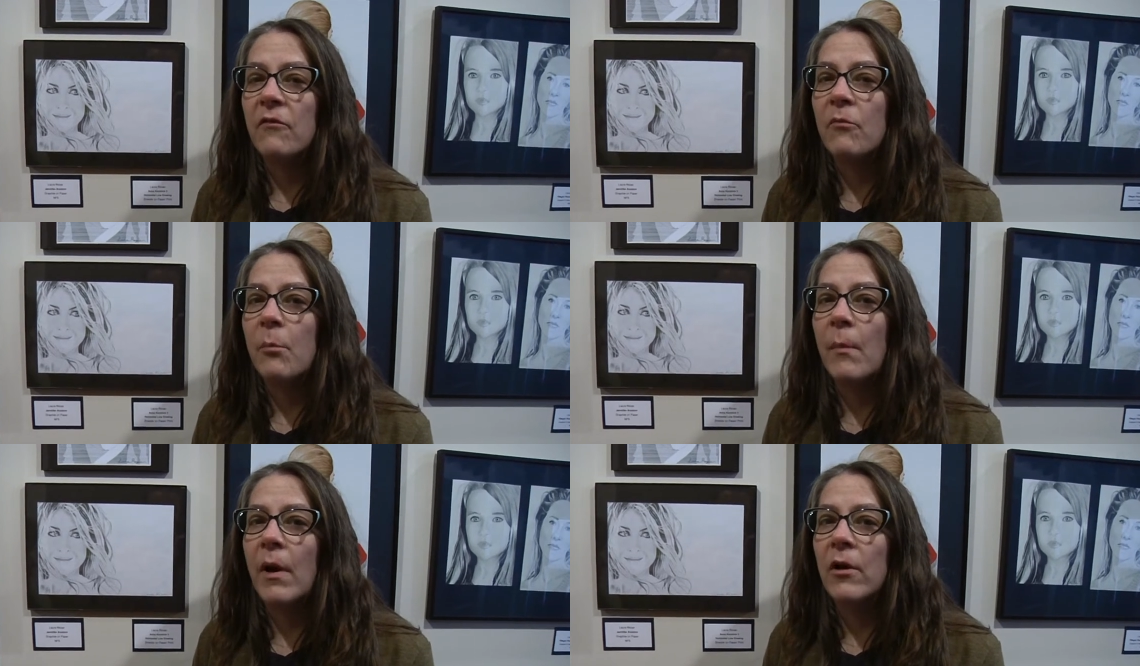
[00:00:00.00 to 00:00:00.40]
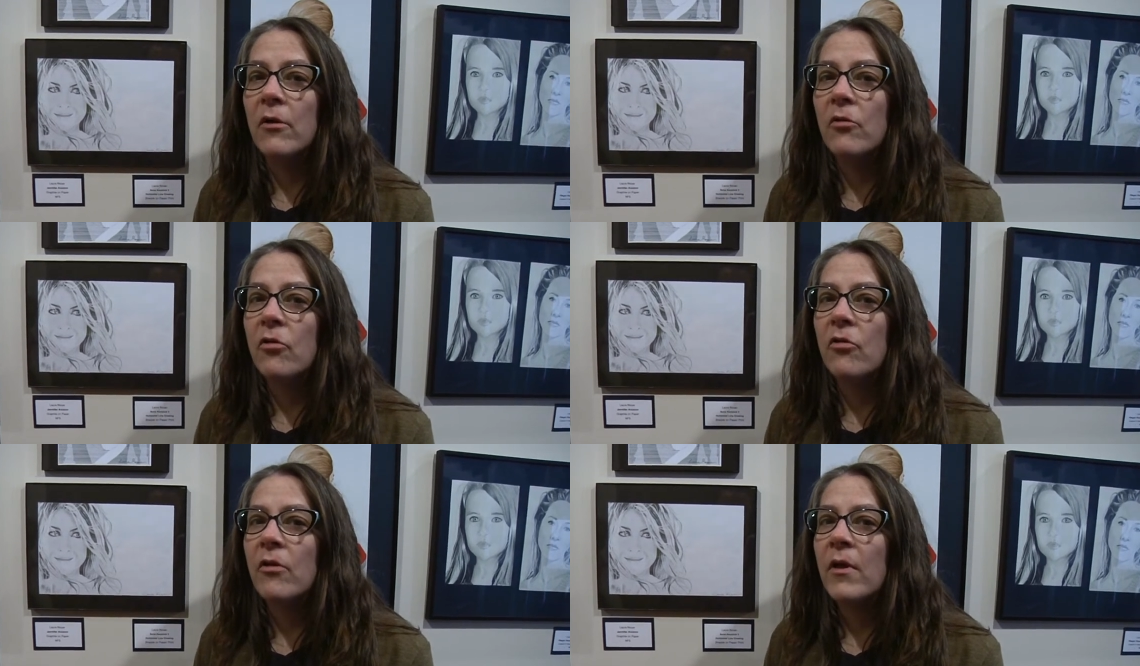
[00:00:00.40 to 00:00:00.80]
Speaker 1: of
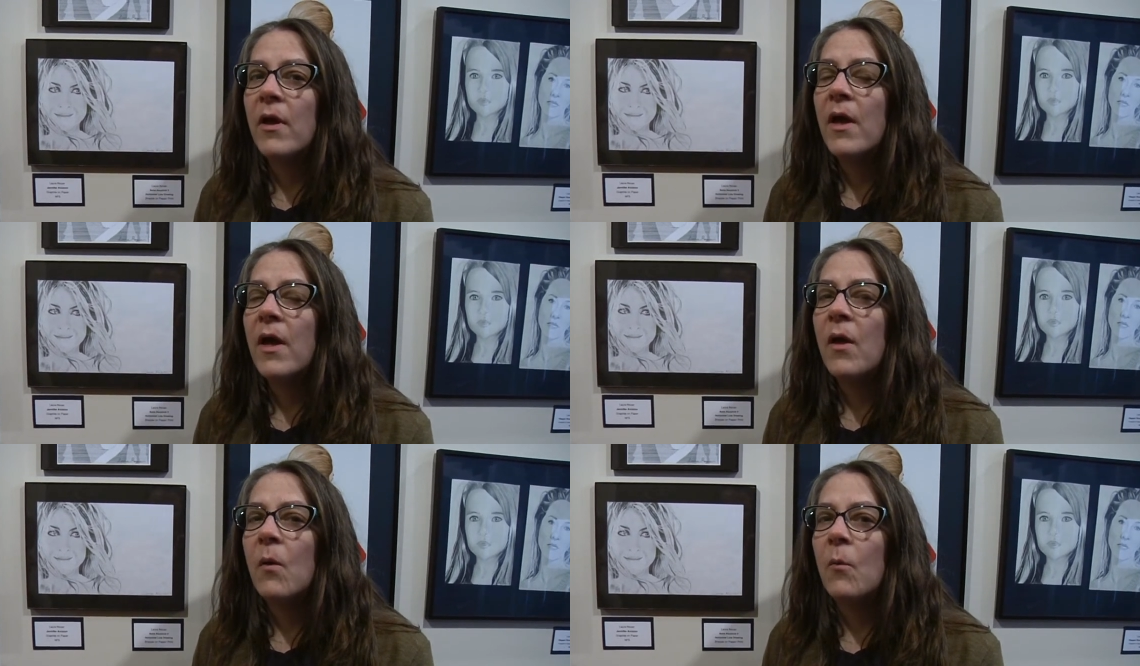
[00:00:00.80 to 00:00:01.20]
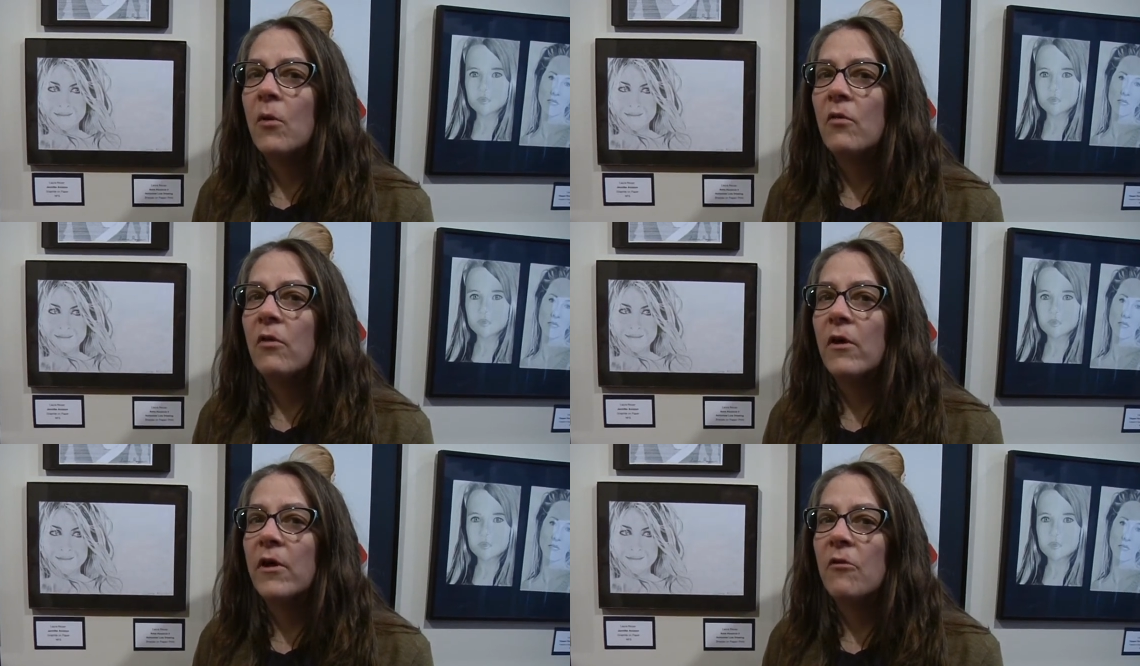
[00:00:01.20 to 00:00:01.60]
March, and
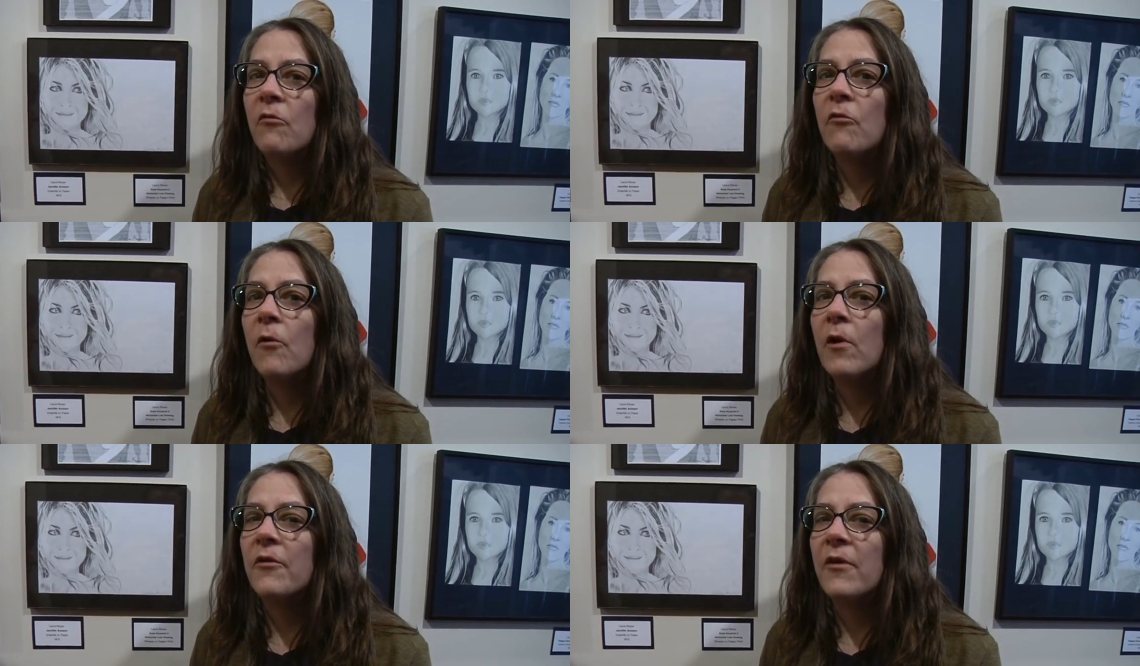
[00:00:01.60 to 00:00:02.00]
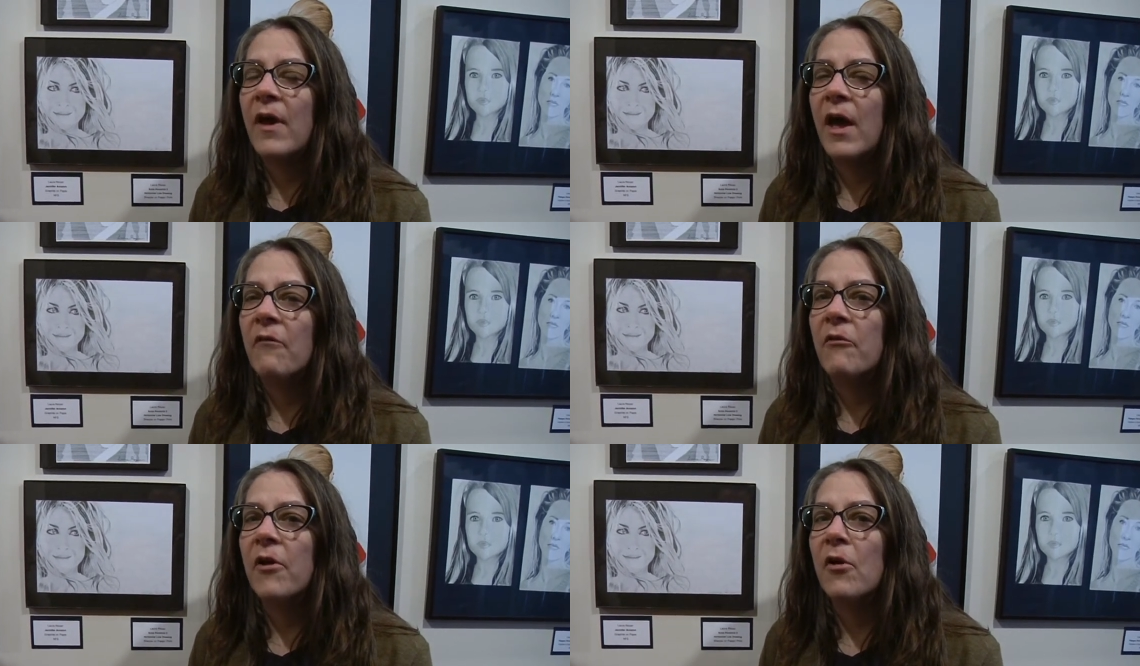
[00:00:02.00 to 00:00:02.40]
we're looking forward to
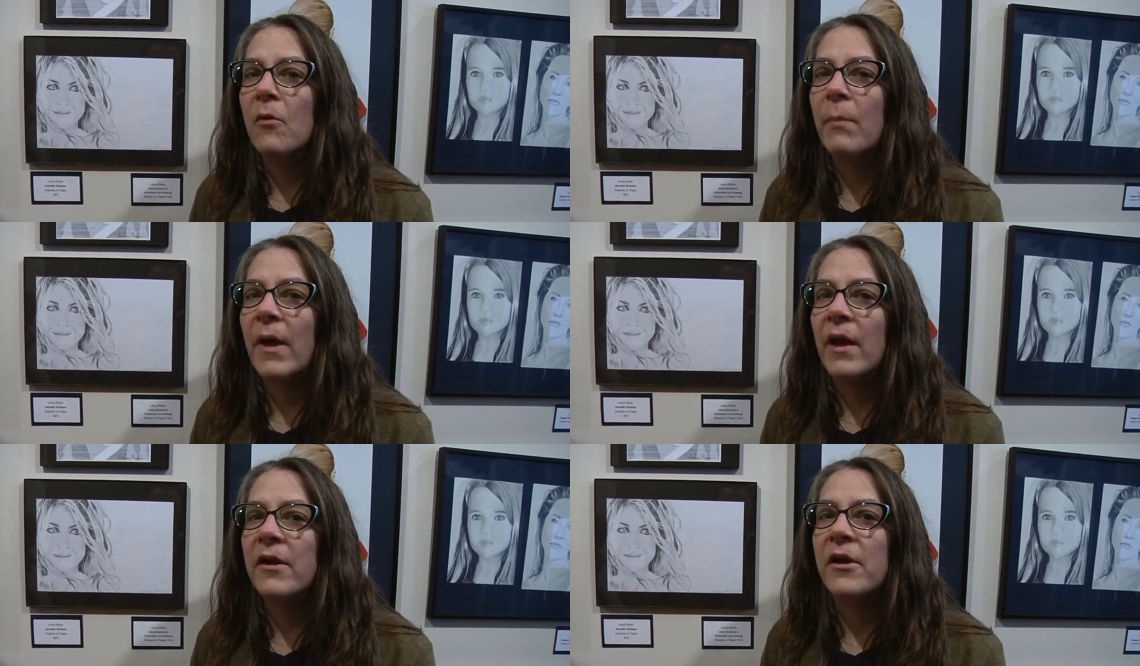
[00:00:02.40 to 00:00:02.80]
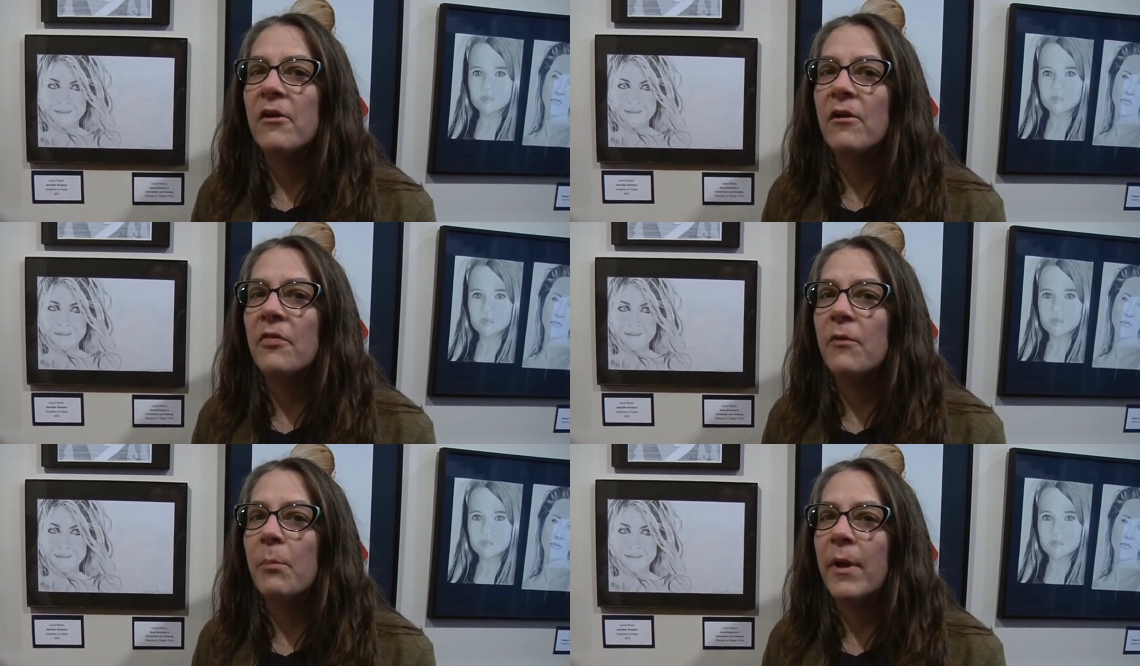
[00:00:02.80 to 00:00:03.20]
having her back
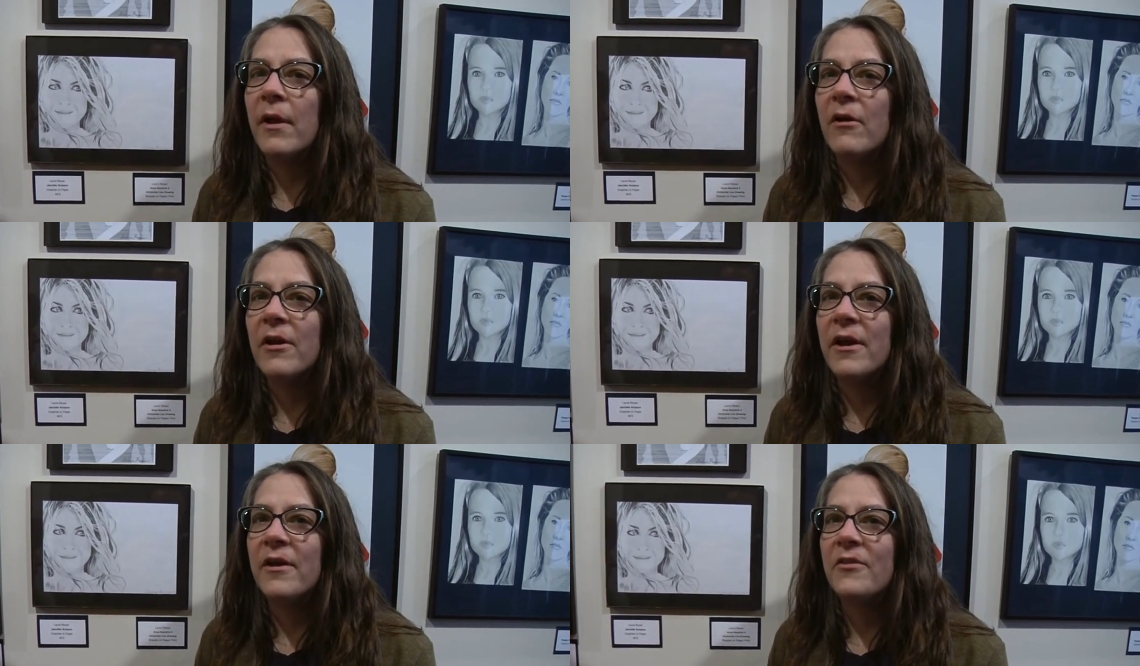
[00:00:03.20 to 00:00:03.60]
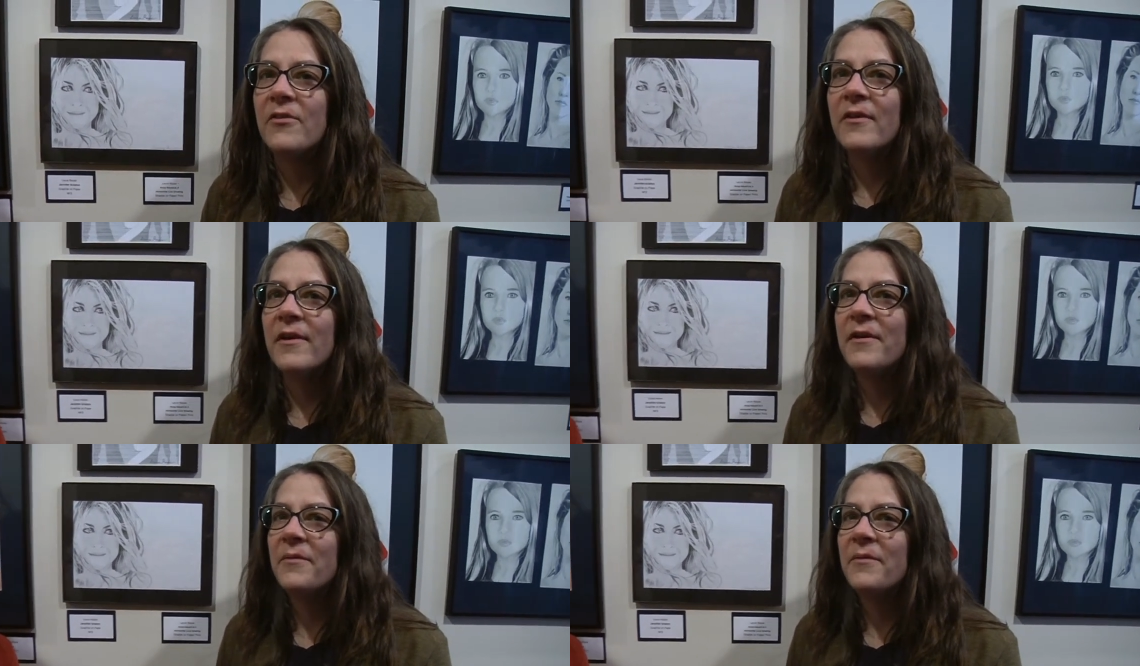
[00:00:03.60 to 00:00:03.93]
here at the Paradise.